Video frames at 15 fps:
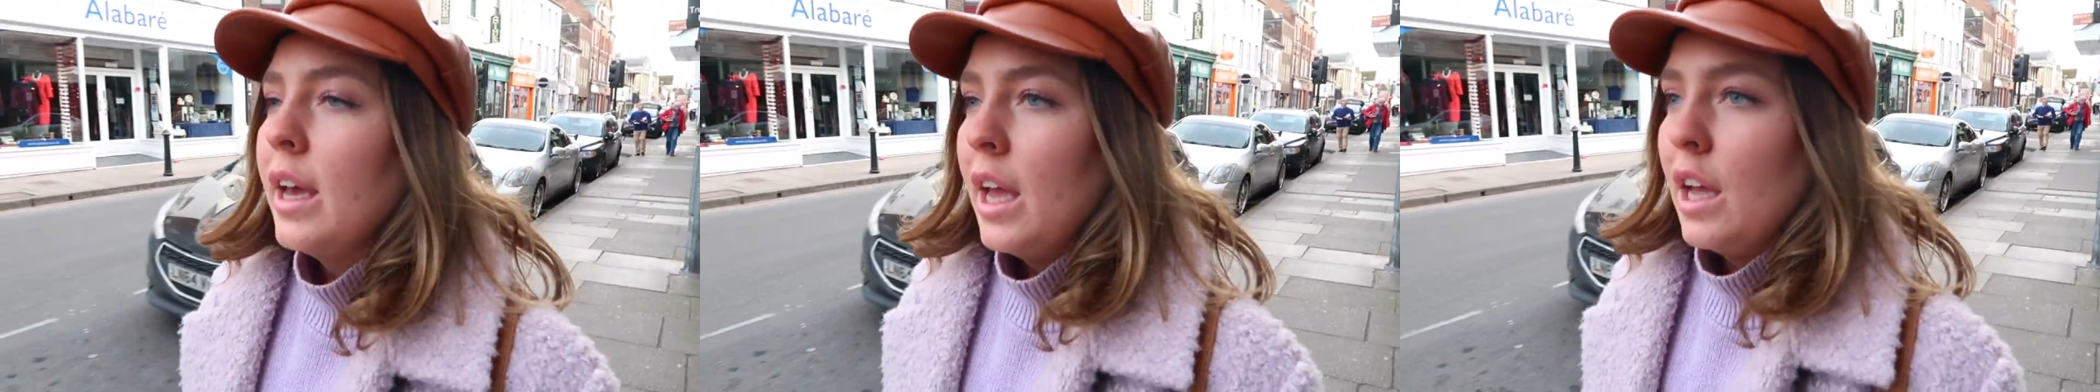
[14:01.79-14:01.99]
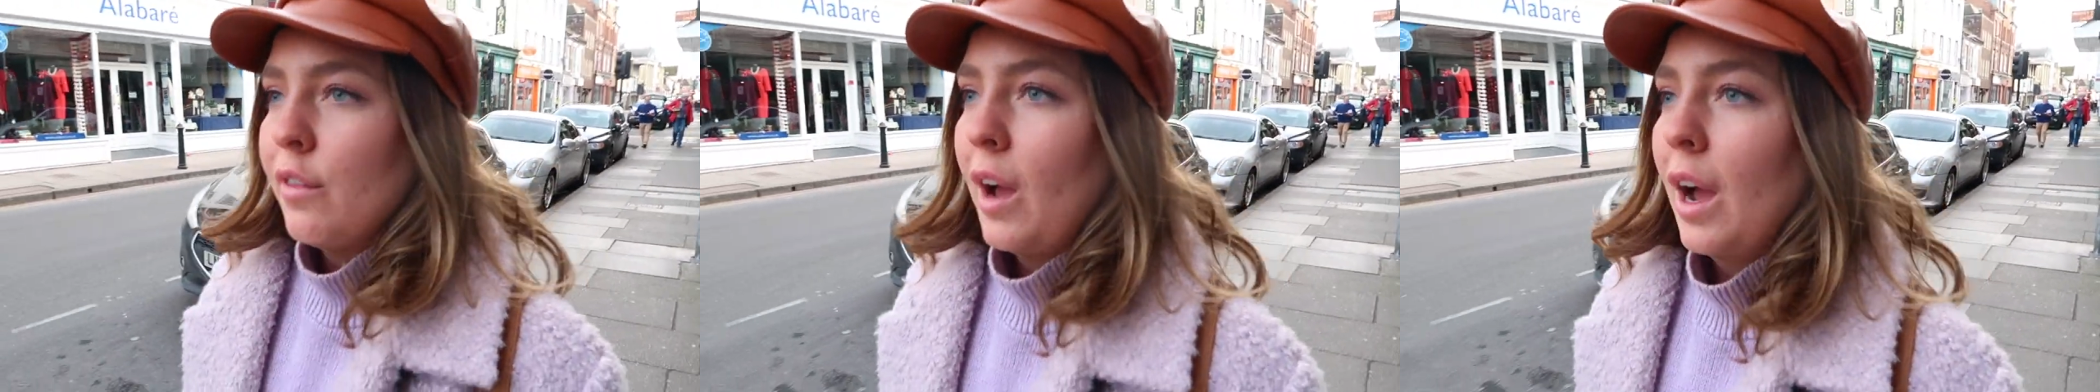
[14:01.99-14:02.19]

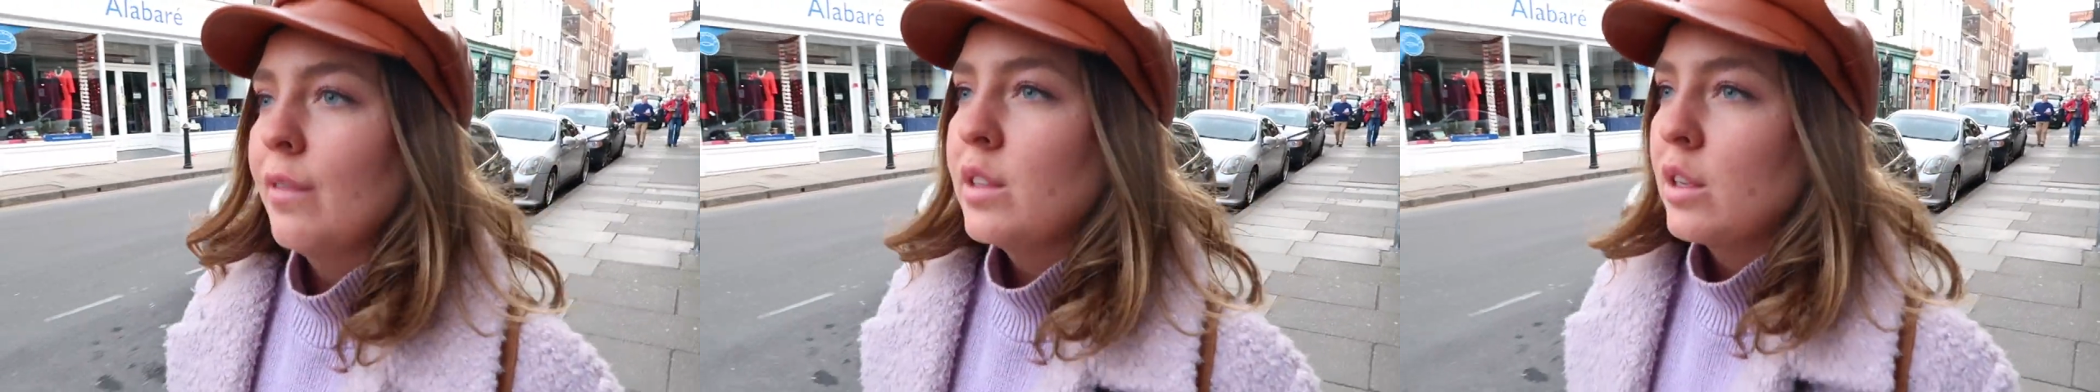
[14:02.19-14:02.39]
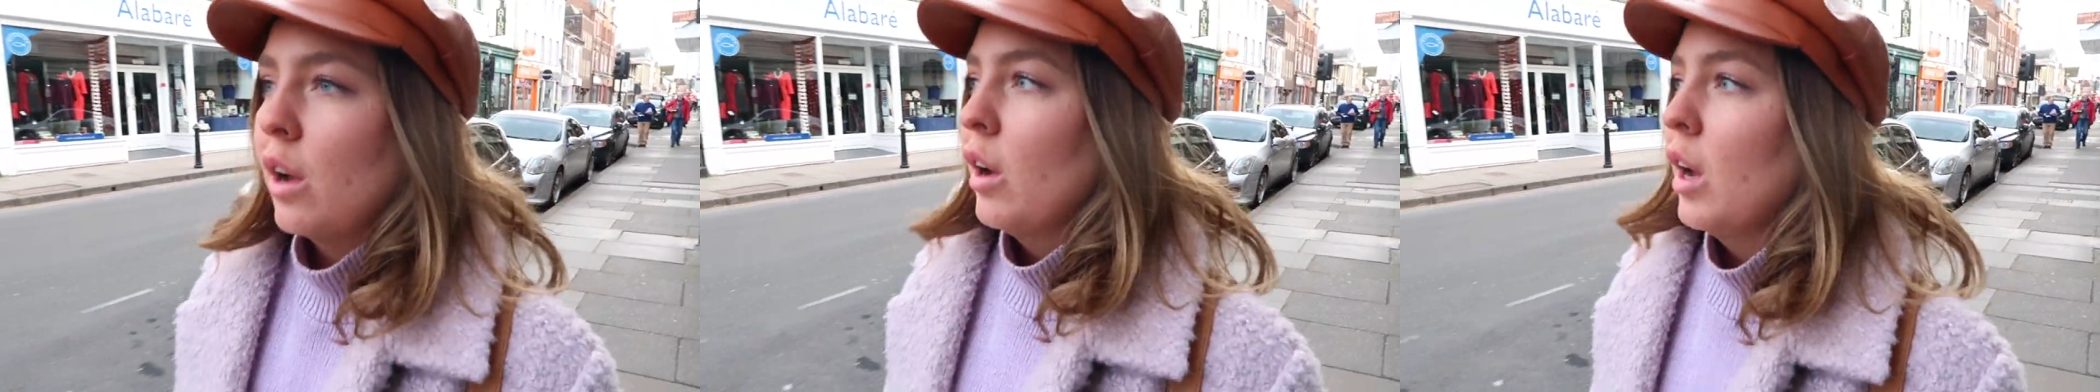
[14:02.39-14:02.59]
if I
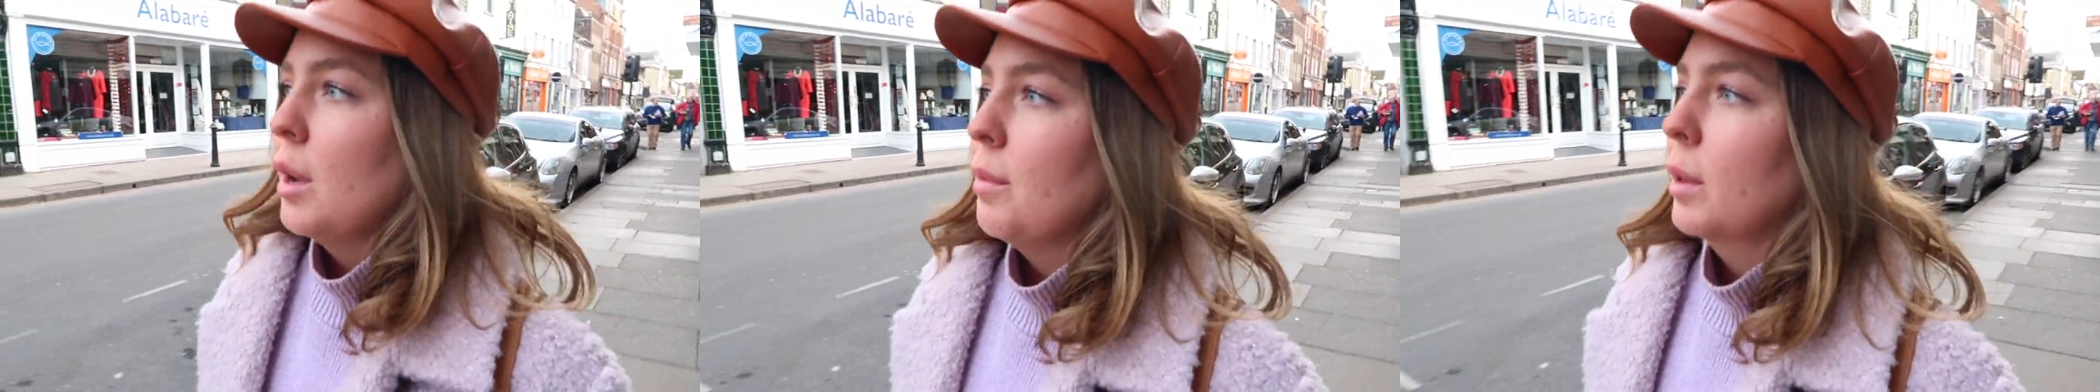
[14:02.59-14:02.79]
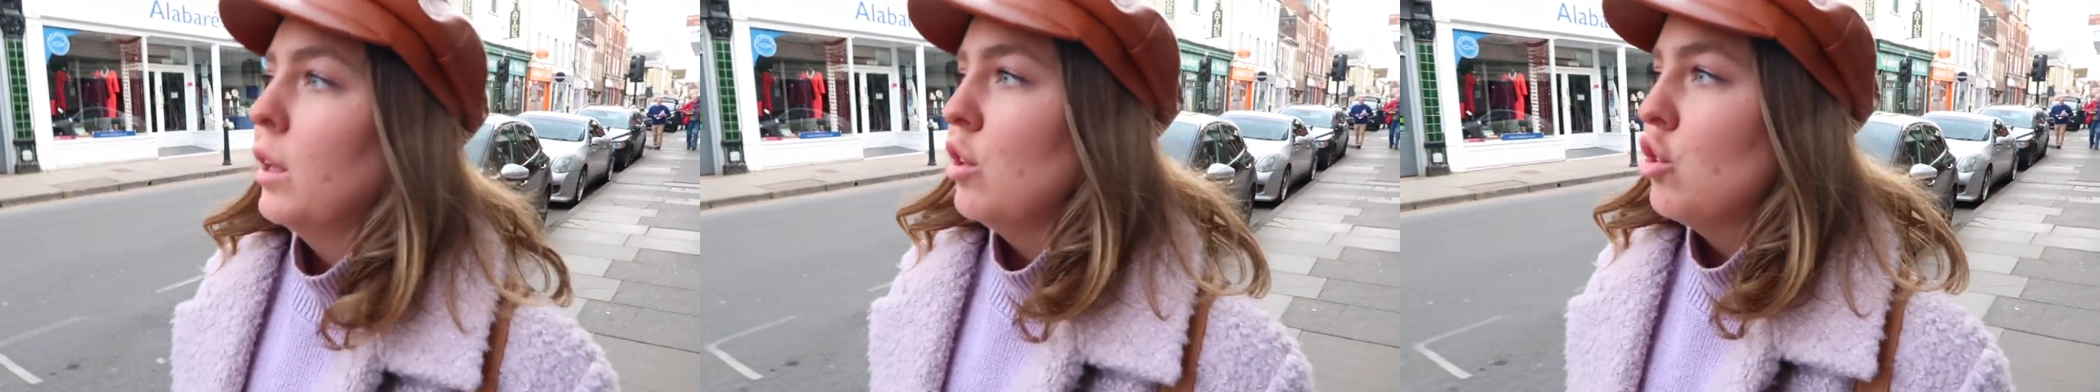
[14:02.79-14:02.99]
have
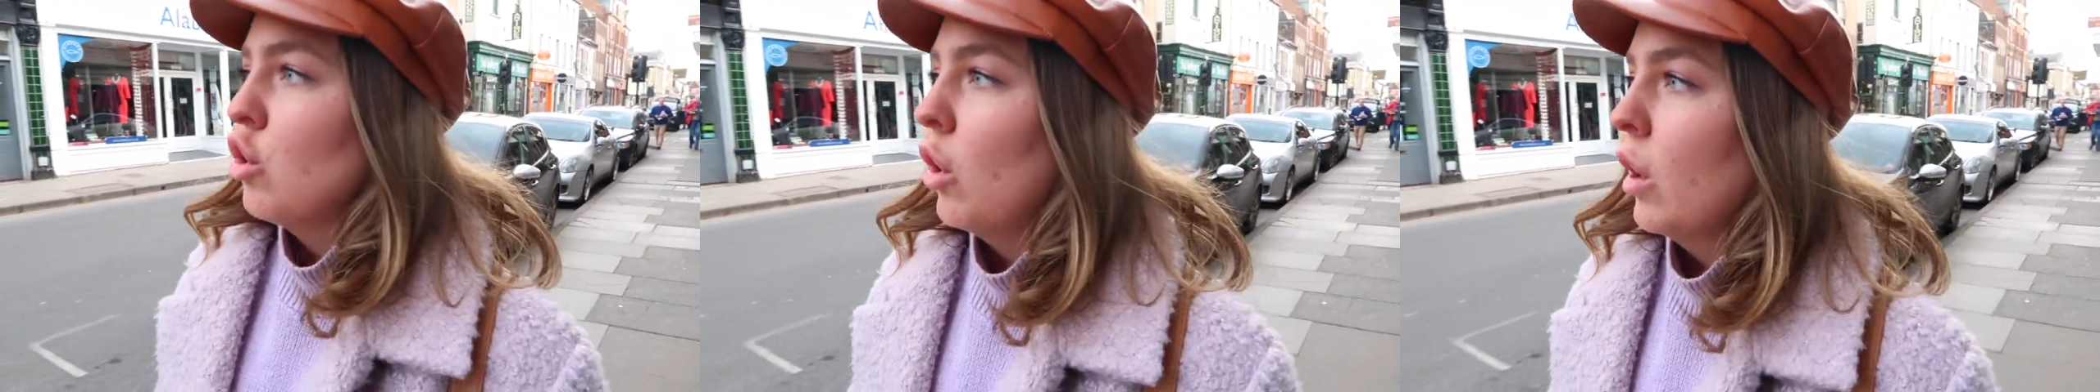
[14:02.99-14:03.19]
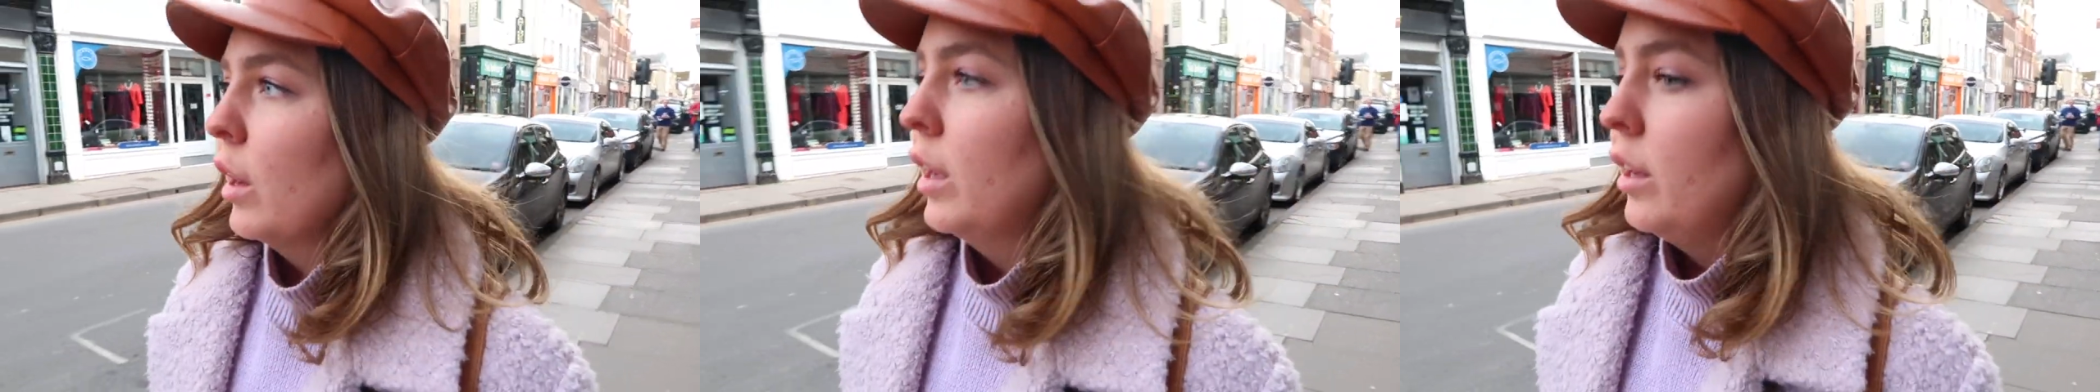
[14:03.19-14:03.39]
time, I'm gonna try